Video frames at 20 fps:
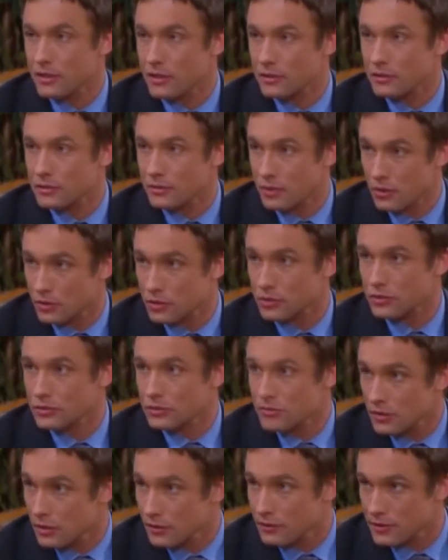to call social
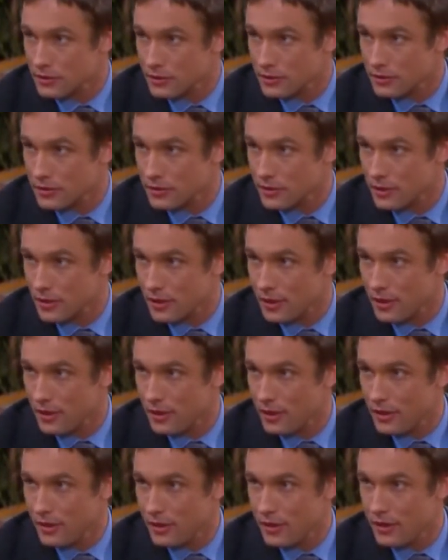services
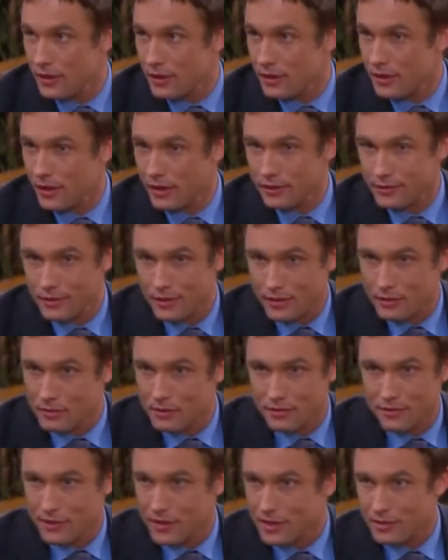and tell
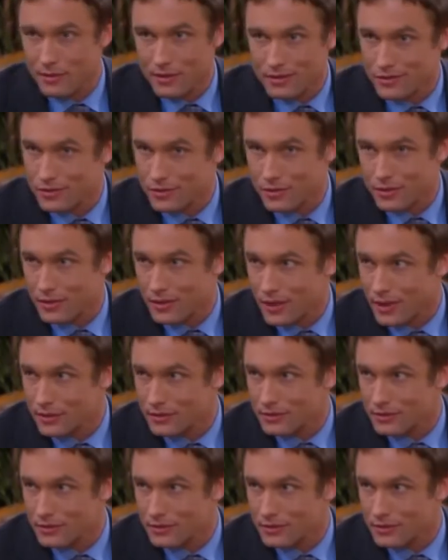them to forget about the joint